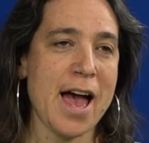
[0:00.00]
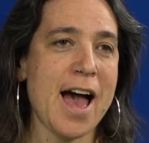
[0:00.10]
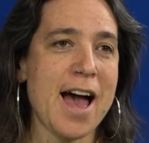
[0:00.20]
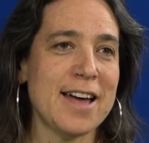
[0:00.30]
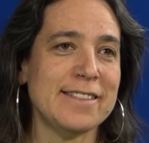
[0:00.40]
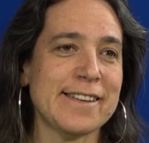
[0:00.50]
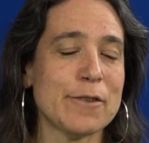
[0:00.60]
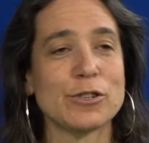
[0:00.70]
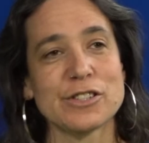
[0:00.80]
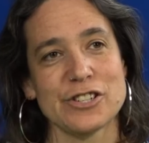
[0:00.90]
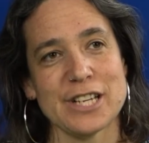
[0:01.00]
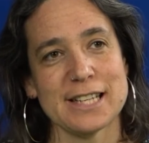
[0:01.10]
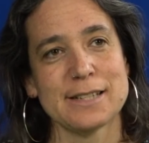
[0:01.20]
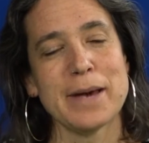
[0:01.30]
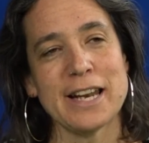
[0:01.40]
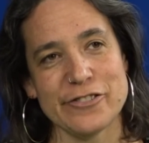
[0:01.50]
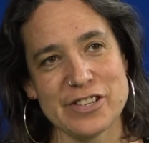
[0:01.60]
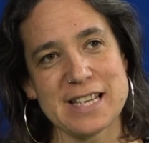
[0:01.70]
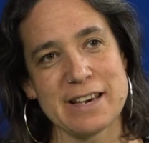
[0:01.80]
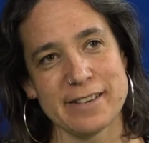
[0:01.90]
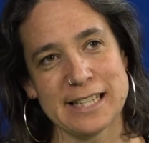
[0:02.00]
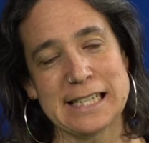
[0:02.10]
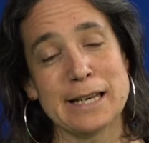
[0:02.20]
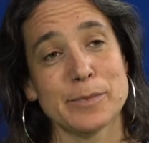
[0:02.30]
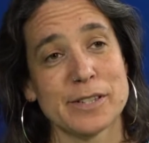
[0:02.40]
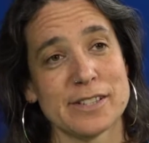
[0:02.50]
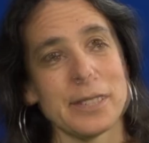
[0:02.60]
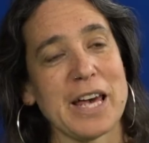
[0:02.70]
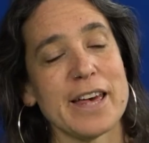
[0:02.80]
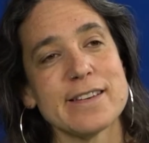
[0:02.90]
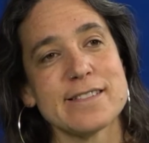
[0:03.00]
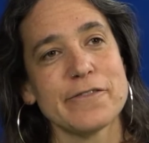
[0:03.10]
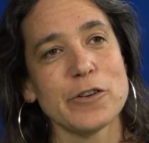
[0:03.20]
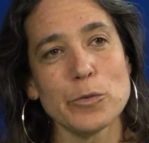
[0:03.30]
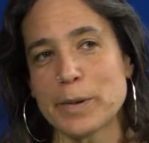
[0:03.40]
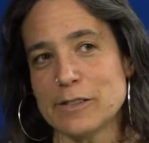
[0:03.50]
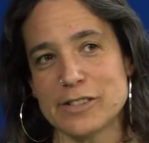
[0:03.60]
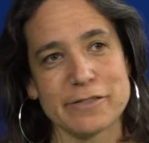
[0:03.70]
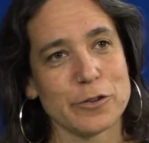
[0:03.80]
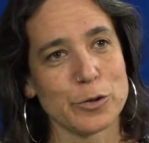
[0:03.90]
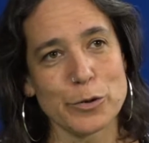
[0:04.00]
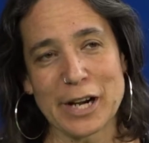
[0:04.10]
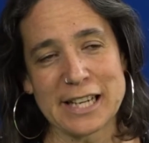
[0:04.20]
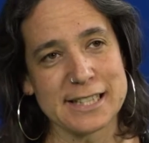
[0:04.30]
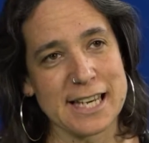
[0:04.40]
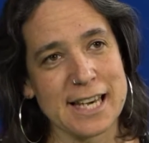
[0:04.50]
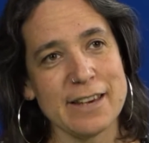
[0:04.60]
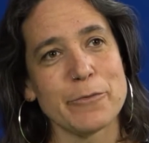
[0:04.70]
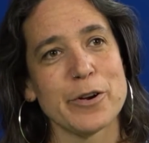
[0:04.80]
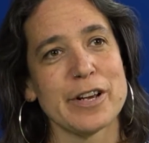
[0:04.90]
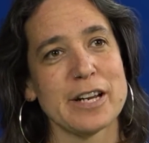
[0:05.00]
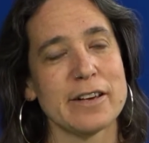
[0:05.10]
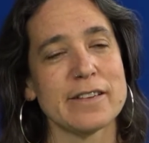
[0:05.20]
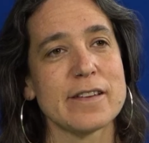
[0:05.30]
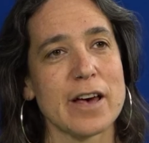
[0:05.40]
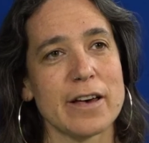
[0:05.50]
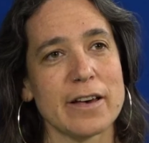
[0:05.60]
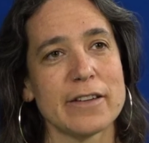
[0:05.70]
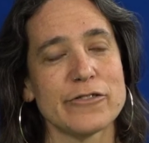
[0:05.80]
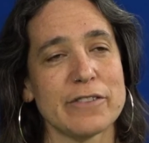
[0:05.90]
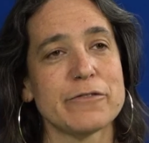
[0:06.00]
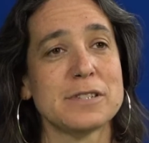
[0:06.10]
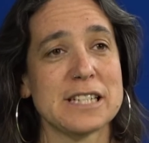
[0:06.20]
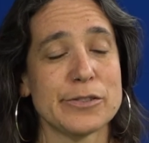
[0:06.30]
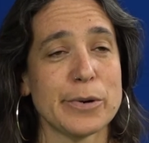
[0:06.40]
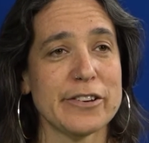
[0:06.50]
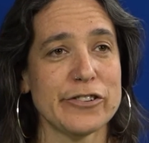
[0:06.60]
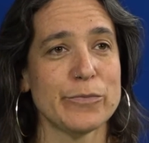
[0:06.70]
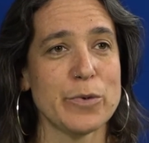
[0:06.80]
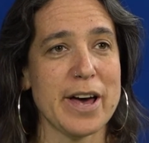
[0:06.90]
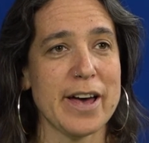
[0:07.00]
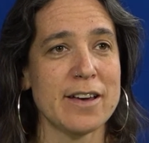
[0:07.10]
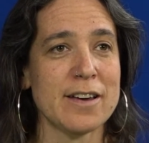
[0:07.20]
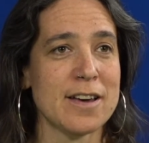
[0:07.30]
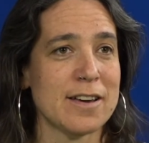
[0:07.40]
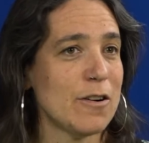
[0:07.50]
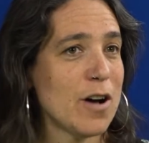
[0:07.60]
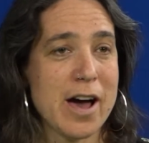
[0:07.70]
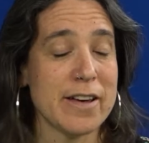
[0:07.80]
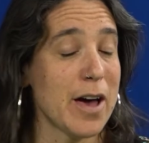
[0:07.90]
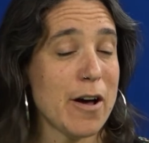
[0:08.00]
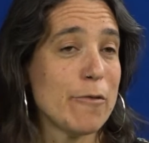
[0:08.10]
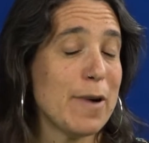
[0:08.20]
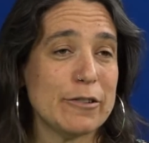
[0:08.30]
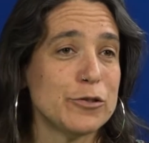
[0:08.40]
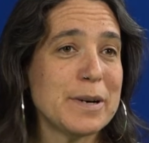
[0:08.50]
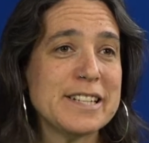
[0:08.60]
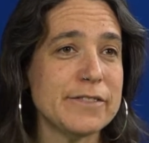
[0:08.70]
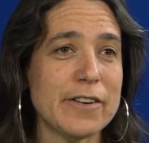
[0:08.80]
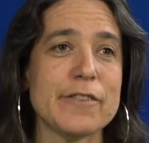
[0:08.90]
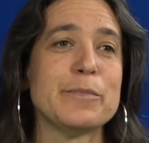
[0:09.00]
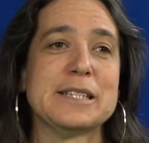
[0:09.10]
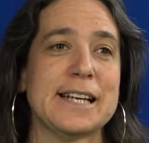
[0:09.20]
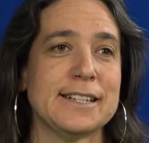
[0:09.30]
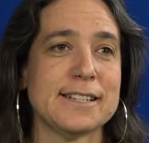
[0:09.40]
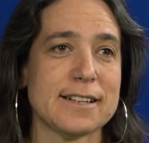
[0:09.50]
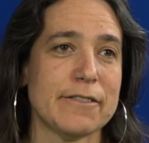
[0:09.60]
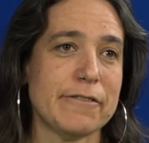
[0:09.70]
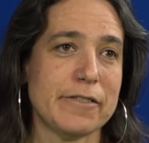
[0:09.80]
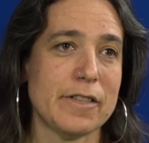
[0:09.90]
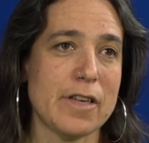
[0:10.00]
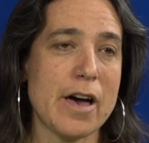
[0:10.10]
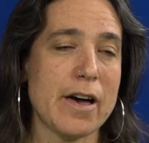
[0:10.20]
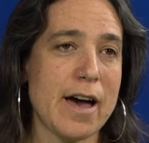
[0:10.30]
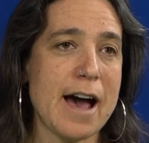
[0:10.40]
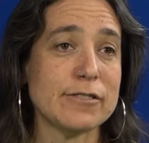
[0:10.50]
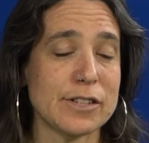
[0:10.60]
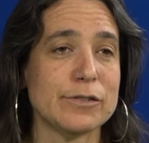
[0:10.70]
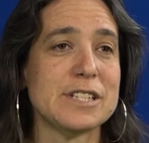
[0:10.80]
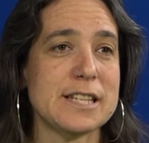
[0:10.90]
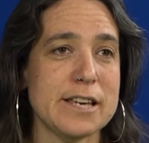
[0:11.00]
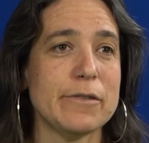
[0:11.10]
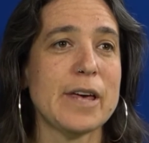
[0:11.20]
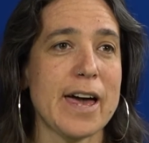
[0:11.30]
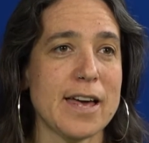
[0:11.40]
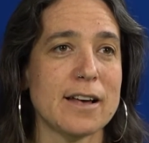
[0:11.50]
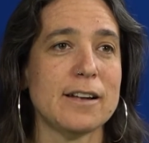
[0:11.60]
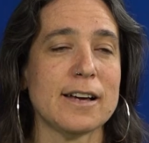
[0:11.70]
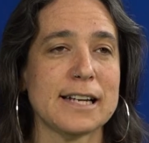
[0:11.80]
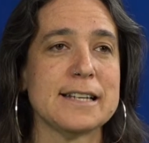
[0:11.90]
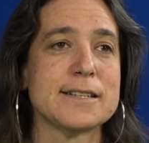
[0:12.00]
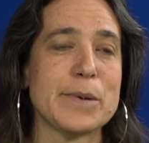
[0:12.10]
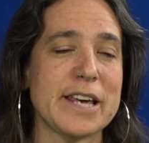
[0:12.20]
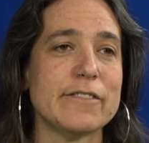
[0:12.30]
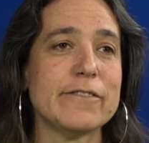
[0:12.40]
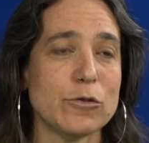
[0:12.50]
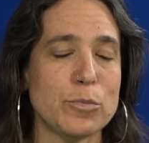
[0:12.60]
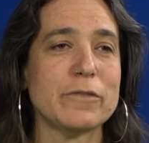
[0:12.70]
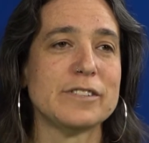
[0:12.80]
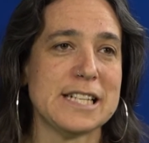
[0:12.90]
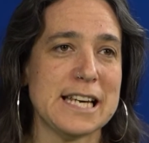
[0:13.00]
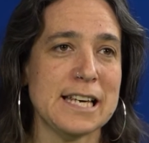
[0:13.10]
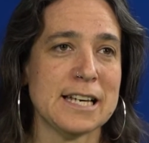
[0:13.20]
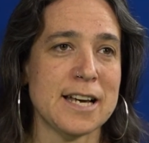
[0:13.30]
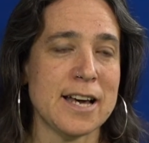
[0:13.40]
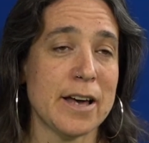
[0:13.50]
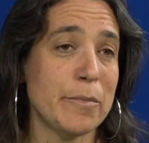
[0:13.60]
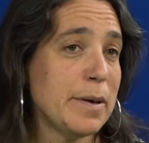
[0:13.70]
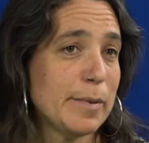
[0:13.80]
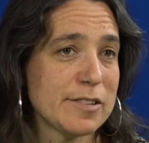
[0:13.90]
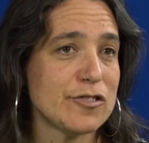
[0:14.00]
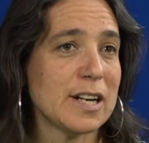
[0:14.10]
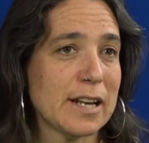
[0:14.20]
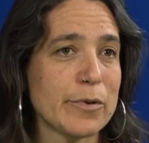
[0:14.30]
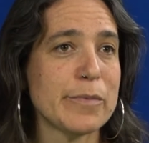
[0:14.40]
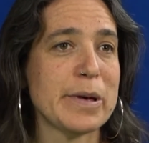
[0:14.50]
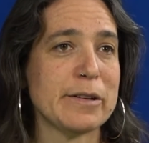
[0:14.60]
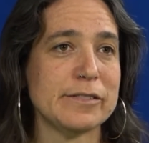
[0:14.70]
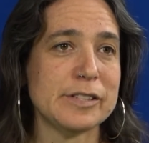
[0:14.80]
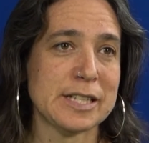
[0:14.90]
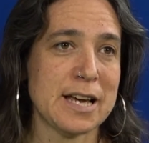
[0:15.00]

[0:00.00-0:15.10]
and I want to share some energy saving tips because fuel bills have gone crazy. We're in a dreadful situation where around 25% of households in the UK are likely to be in fuel poverty and people are struggling with bills.